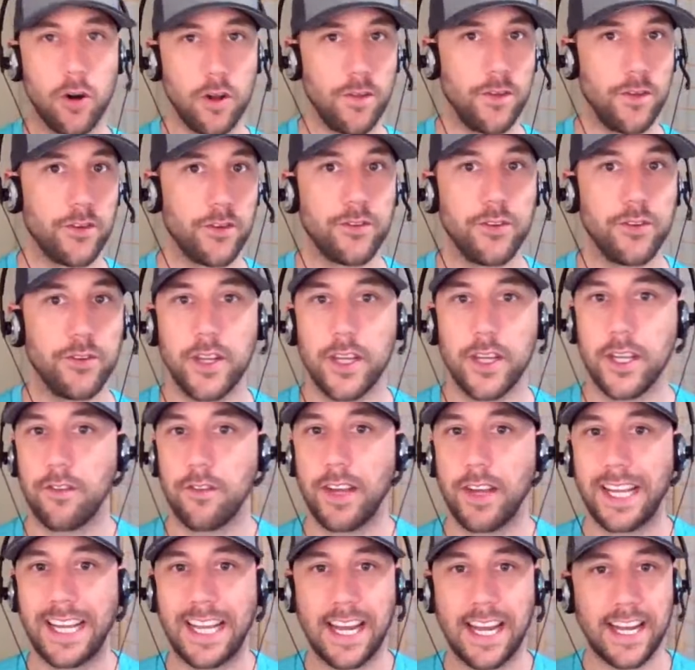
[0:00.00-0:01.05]
on the sleeve
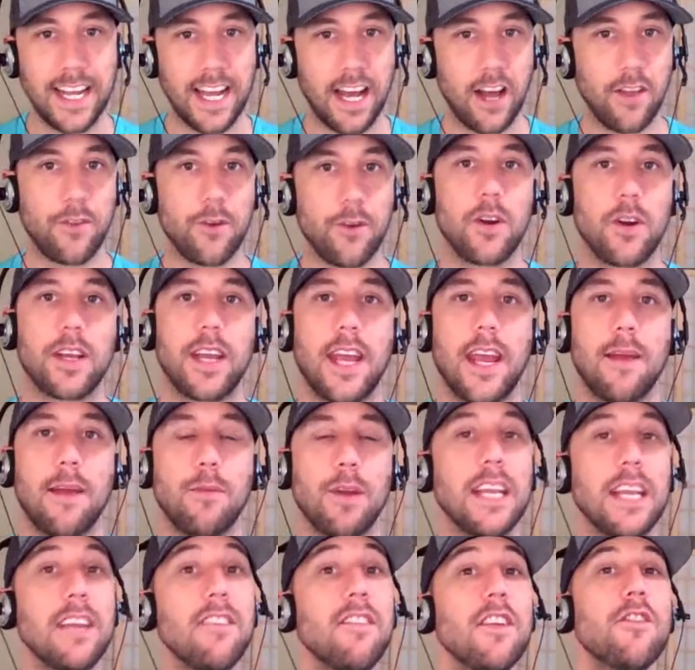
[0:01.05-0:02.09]
and getting out there on
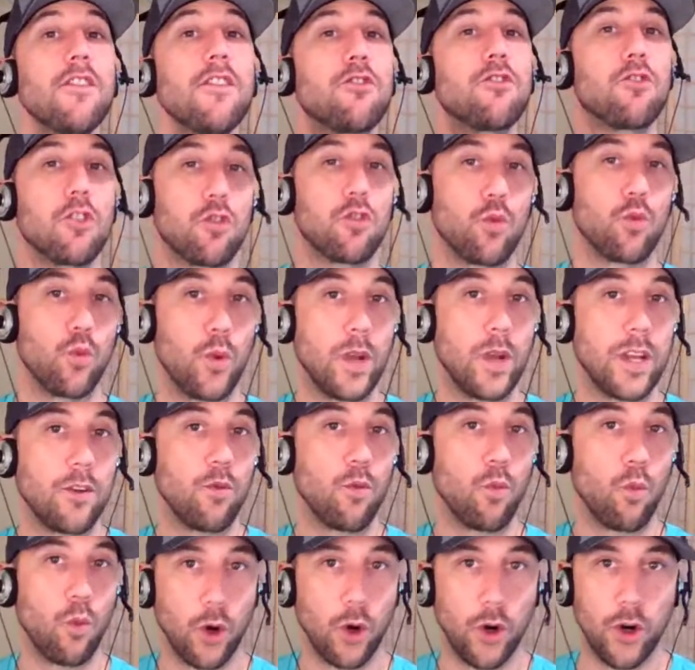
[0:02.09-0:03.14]
camera, even if it's just
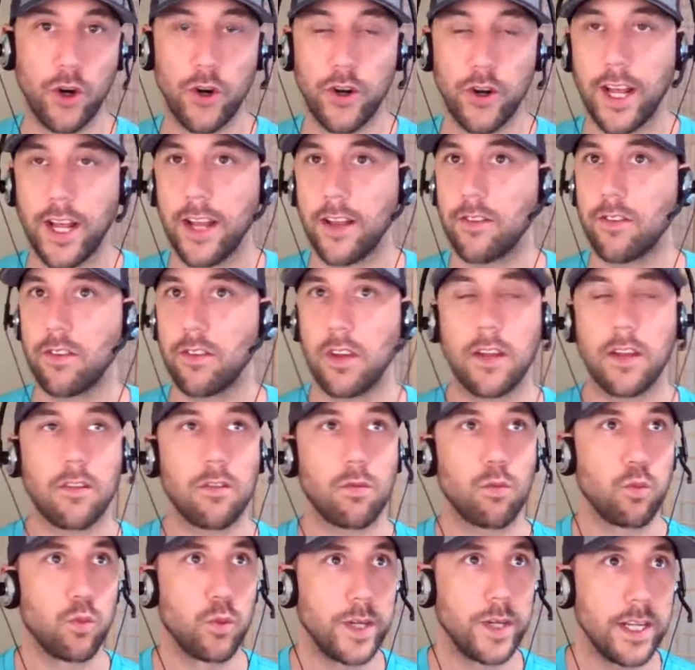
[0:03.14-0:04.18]
written word, it's
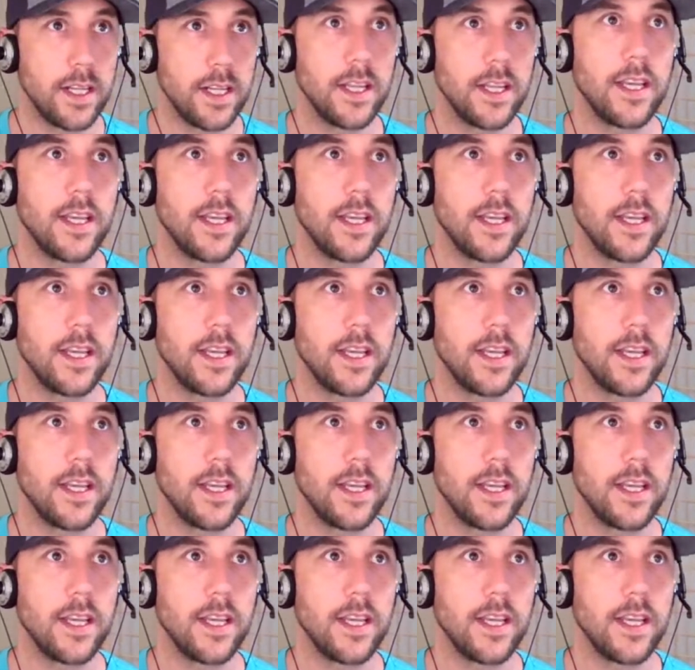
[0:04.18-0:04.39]
it's really,